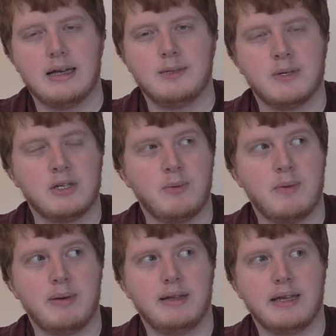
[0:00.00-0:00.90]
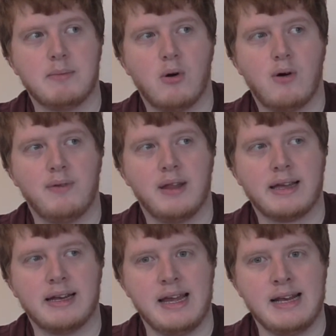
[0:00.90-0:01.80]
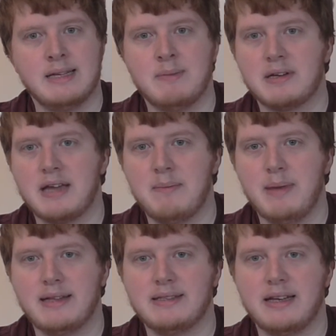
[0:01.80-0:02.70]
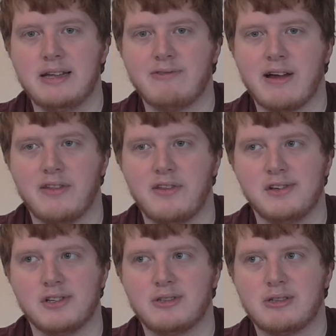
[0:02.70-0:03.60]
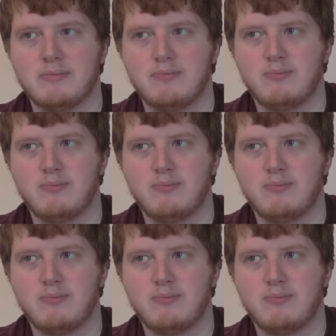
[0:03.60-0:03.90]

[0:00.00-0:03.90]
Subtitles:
Especially when building more of like an intimate campaign setting, rather than just